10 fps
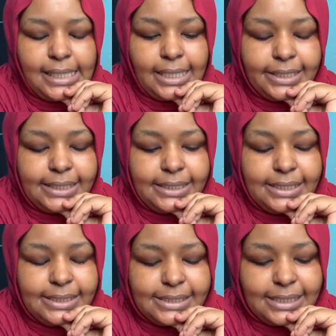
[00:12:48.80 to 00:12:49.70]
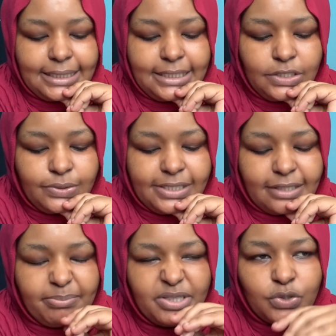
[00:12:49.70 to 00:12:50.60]
he decided to
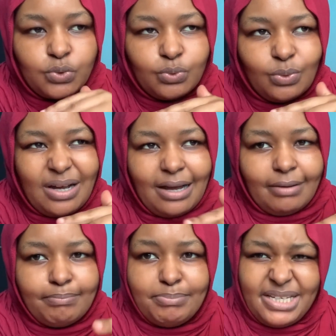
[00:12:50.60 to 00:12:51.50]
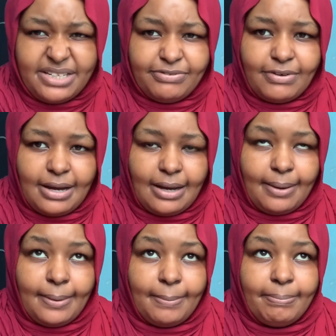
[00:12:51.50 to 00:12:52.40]
take me to a bit
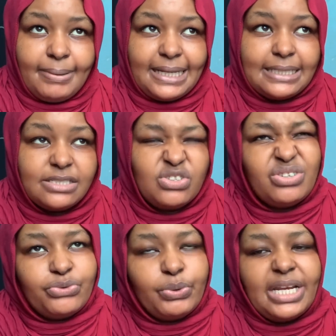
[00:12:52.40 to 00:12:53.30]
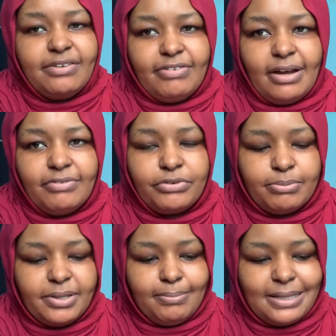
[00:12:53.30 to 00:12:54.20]
far place, not really far
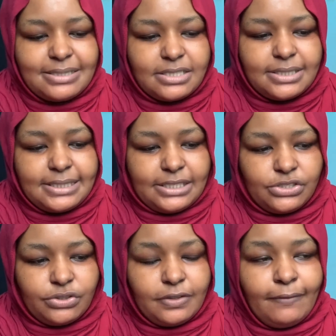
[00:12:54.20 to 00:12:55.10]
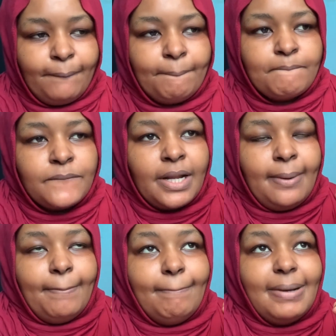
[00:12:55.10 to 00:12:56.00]
from the bus station,
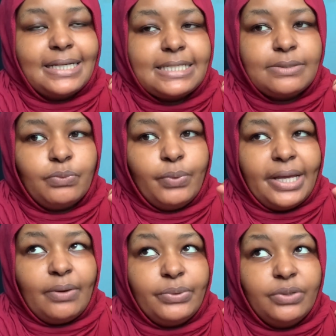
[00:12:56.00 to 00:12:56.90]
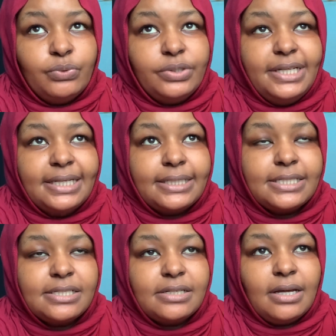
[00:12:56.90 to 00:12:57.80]
but where we could
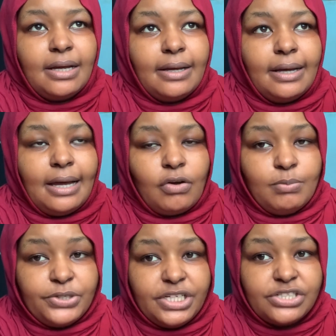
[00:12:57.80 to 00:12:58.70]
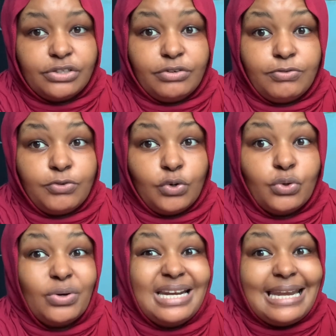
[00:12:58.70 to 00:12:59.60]
get accommodation for
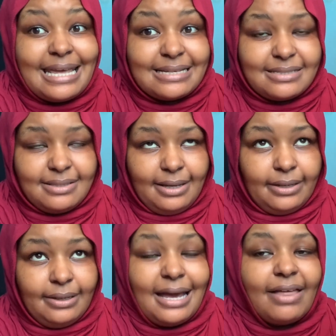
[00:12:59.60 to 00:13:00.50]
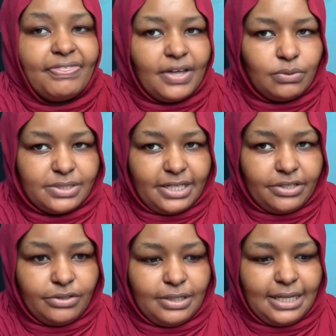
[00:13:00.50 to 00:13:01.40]
less than
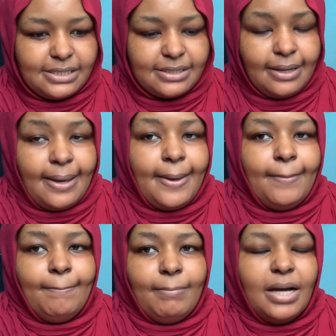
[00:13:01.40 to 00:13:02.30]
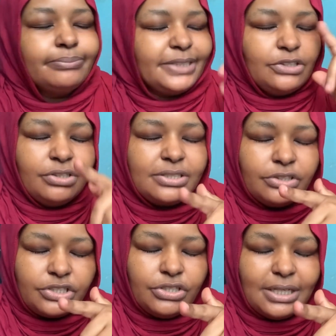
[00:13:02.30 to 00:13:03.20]
$1,000.
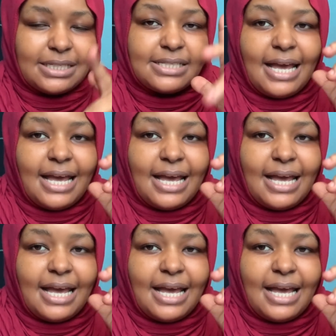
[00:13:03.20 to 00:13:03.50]
Not dollars,